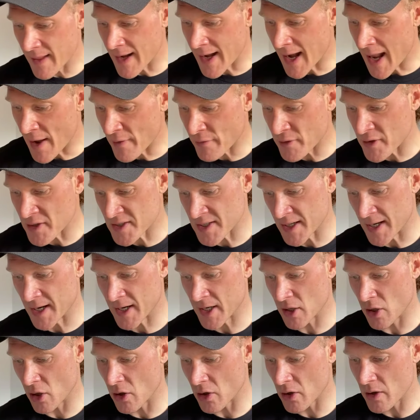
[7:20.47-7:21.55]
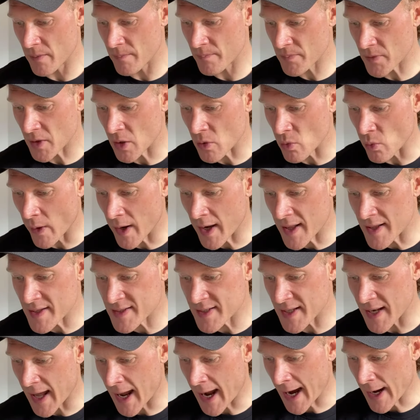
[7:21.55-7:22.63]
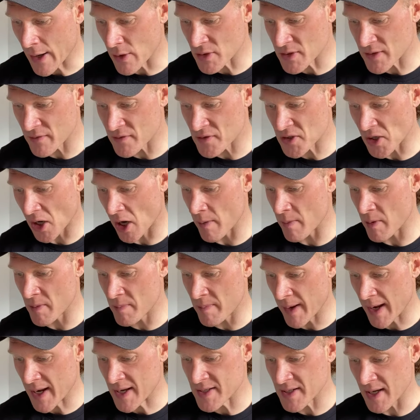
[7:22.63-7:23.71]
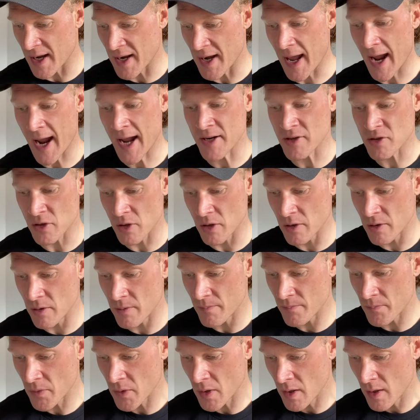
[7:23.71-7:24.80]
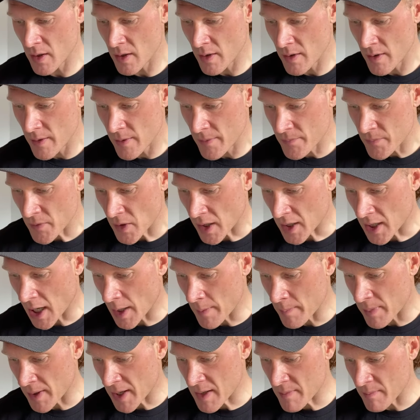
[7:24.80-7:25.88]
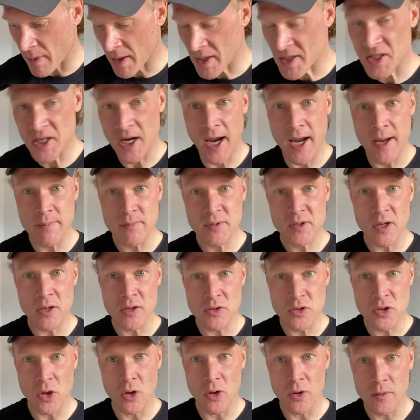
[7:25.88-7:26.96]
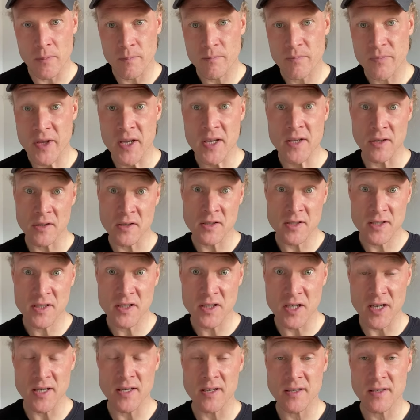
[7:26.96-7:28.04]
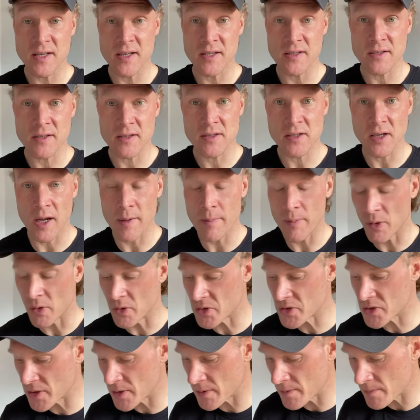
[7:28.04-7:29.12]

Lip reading: left the synagogue and went into the house of Simon Peter and Andrew, accompanied by James and John. These are Jesus's disciples.